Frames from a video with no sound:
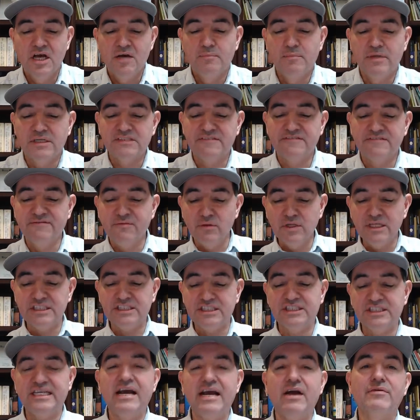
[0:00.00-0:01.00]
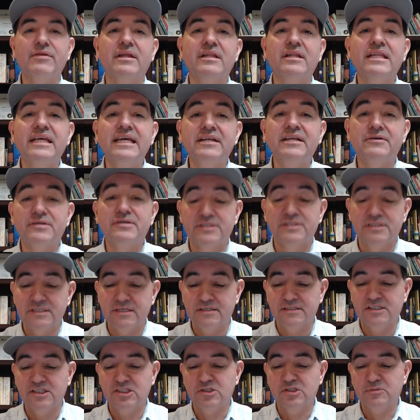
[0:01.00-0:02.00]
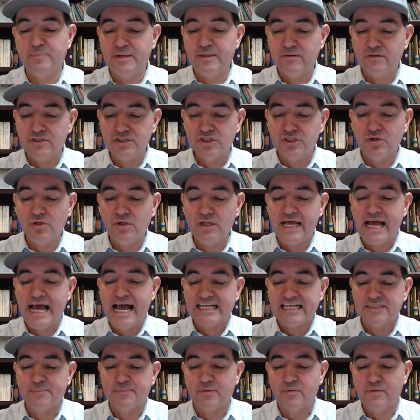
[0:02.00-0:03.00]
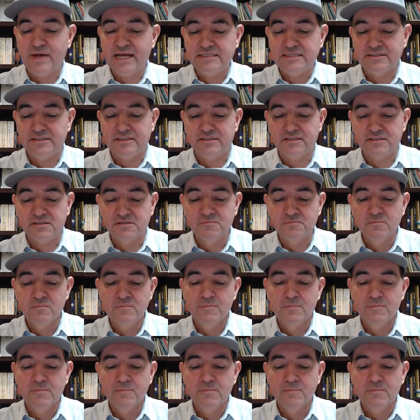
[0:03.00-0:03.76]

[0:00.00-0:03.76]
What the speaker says: must fully share the leader's spiritual aspirations